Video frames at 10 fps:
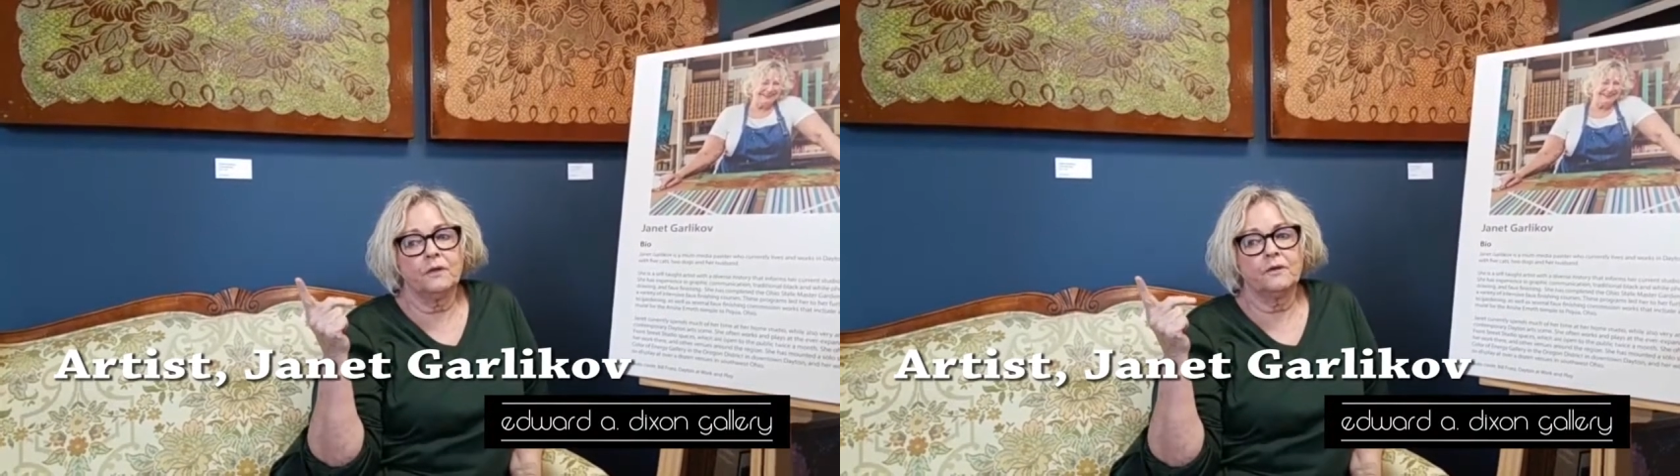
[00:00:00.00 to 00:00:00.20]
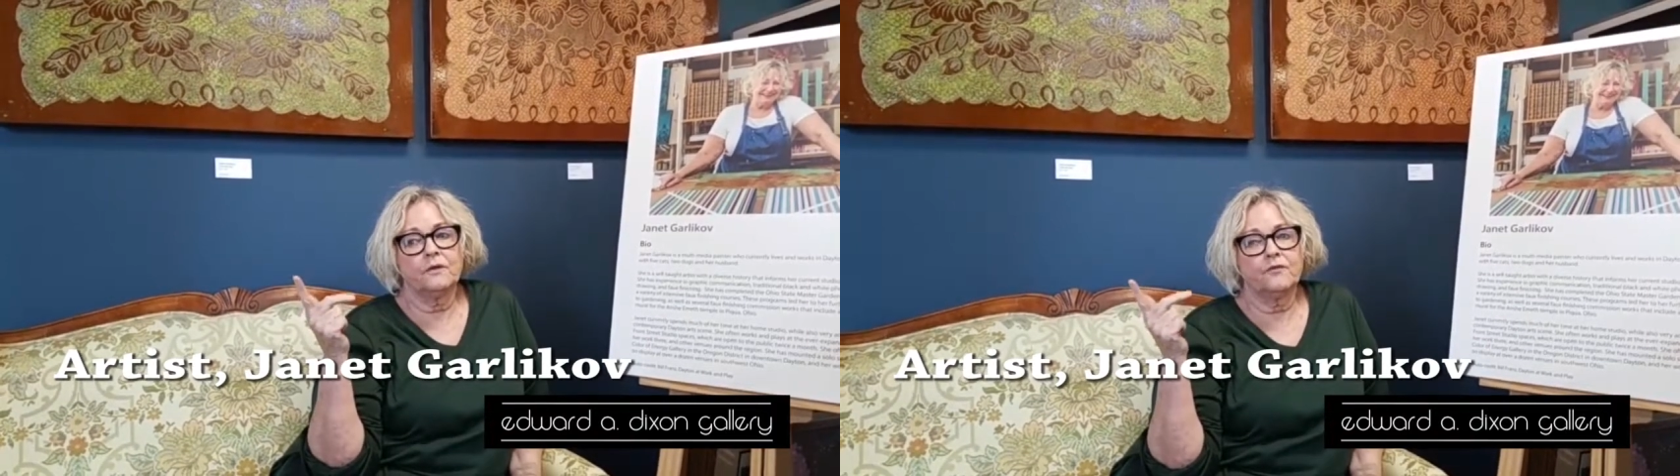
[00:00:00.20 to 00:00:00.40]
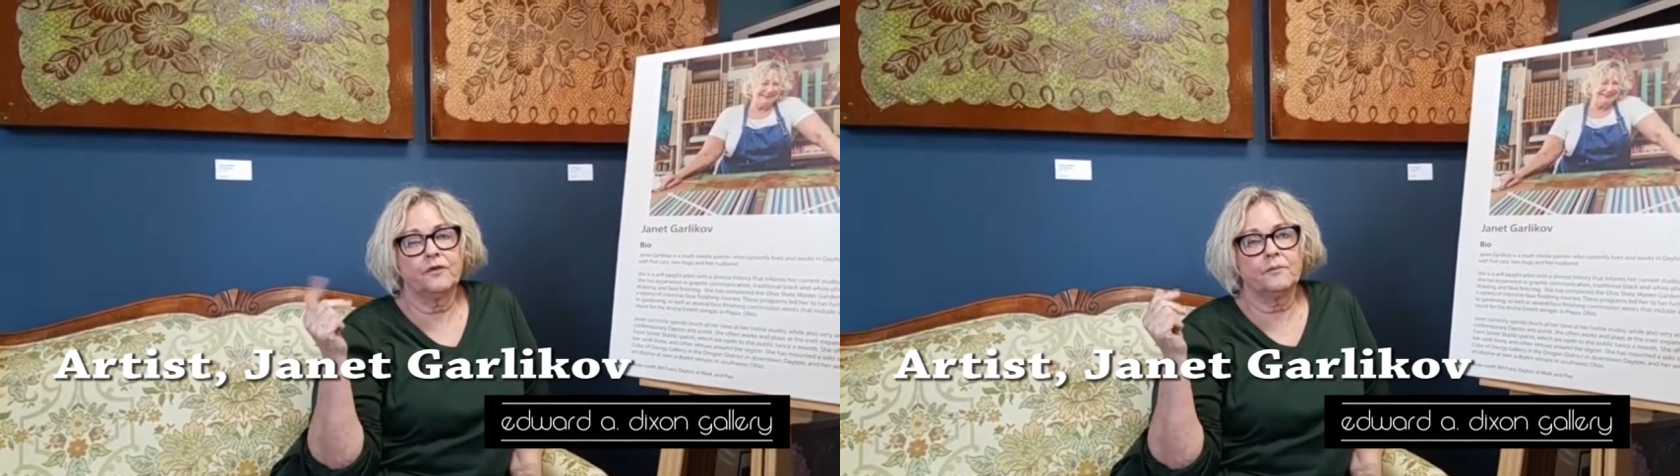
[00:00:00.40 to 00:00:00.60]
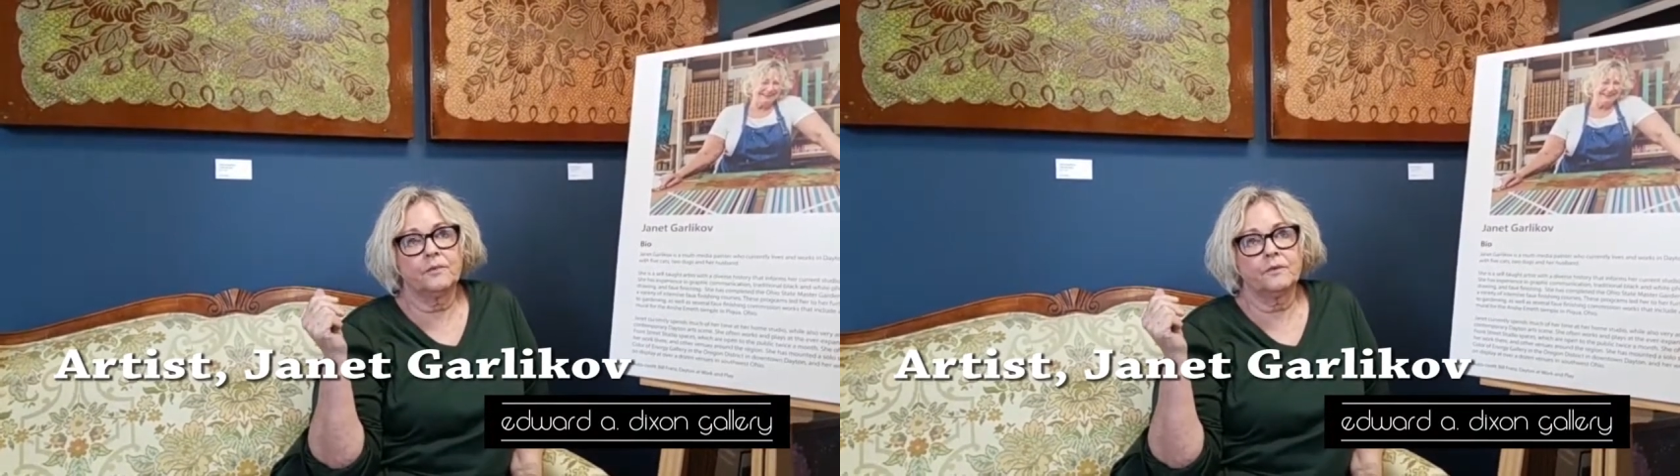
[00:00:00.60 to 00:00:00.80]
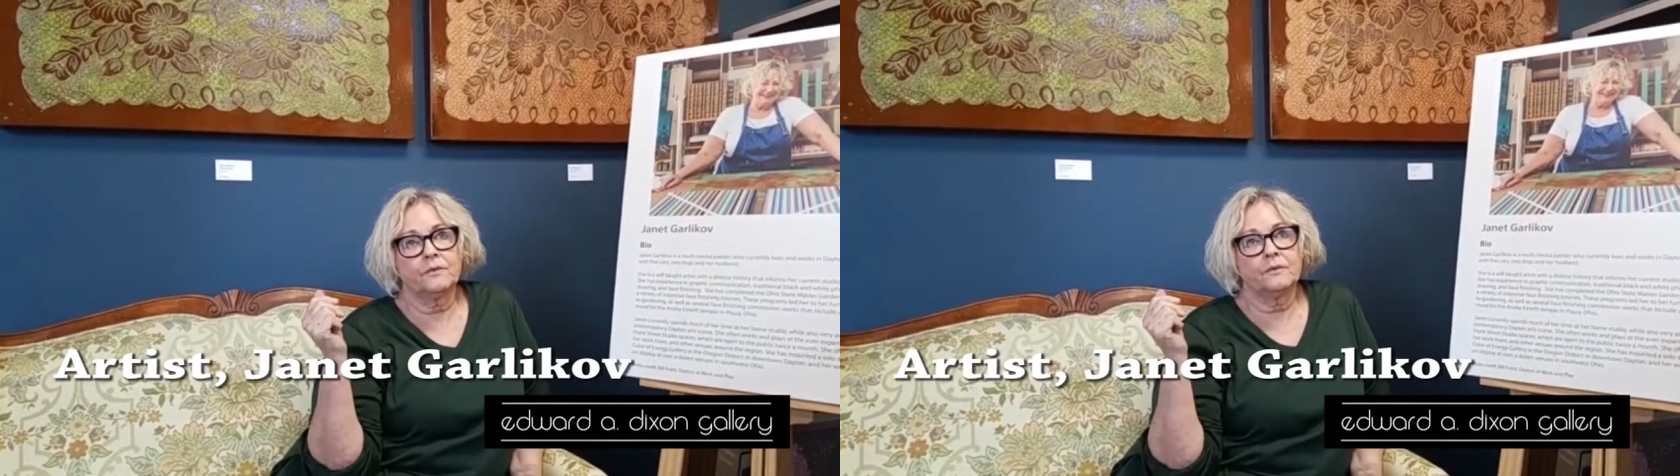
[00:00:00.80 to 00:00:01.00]

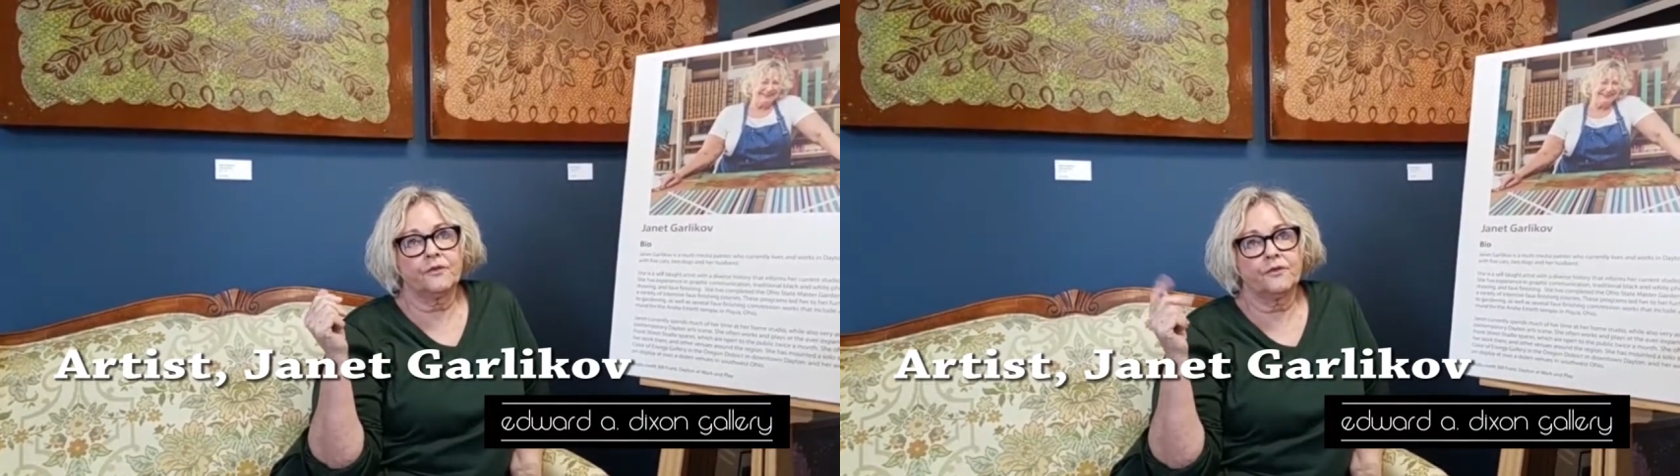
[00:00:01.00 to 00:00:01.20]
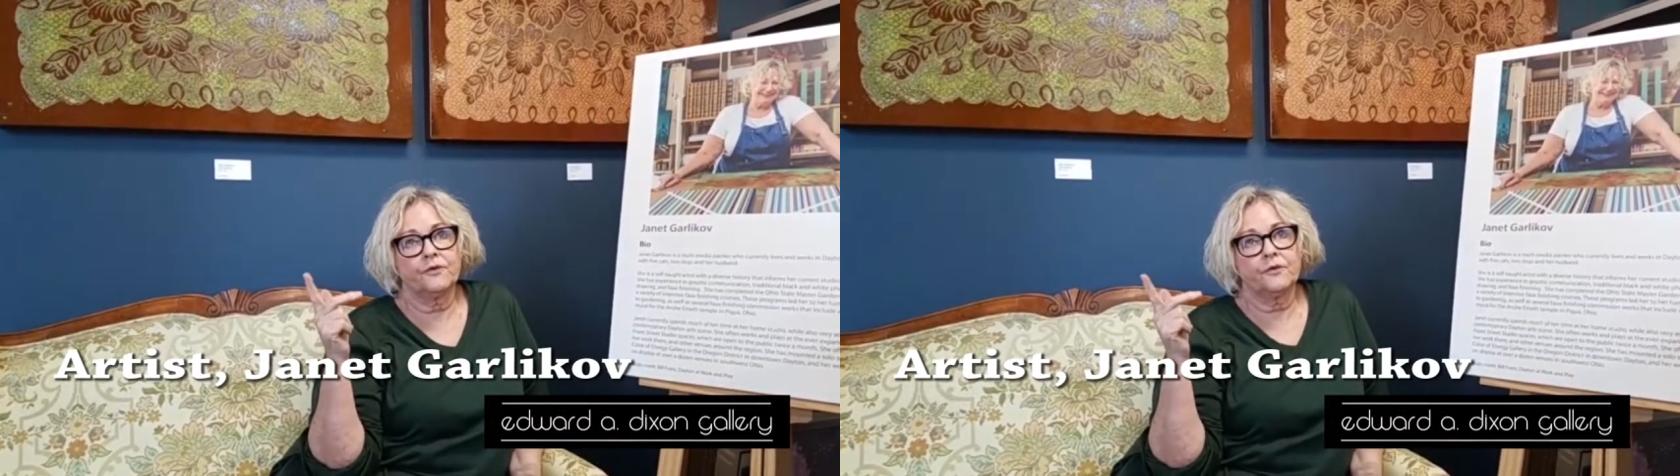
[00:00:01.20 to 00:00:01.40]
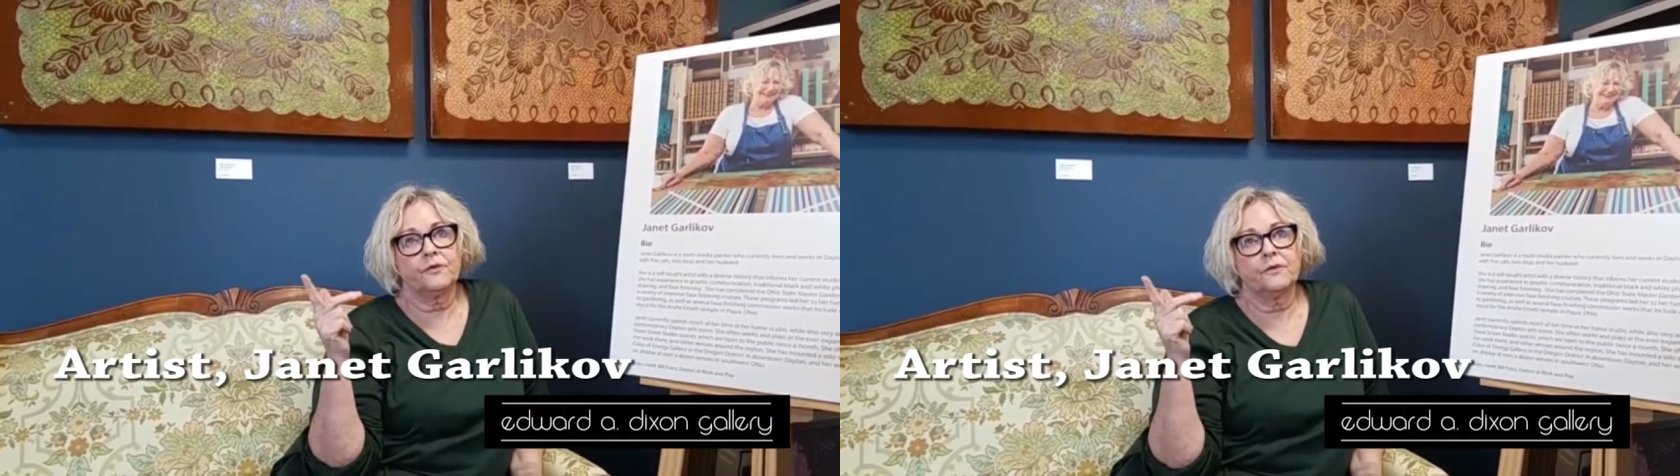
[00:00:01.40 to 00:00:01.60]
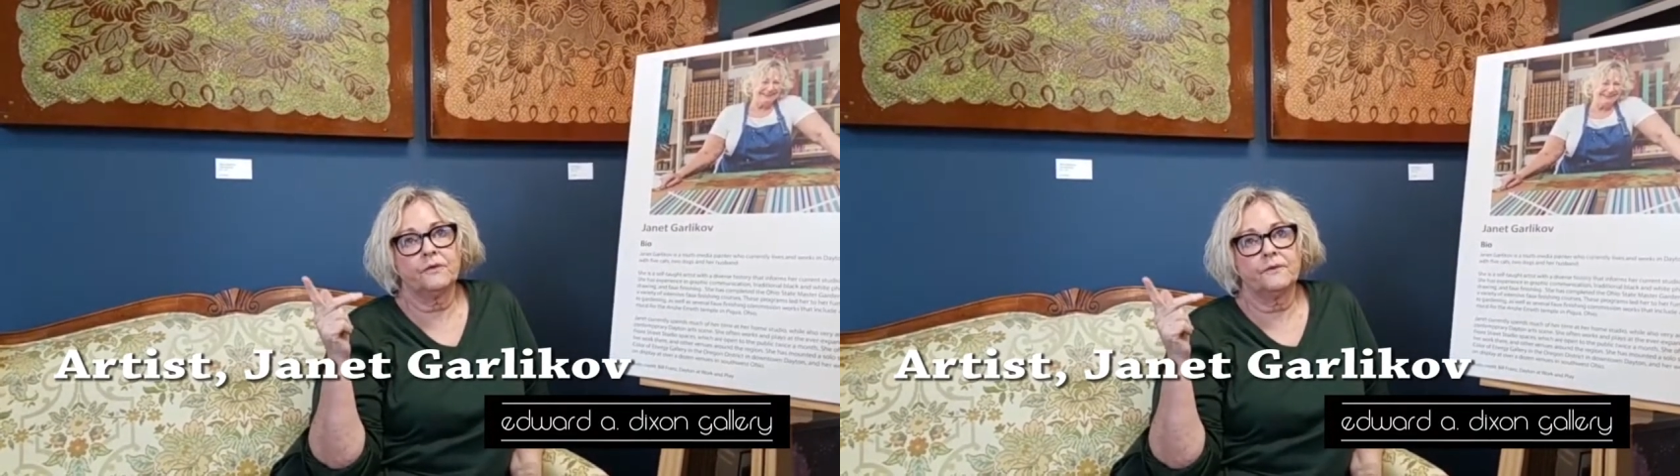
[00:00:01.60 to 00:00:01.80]
November 3rd.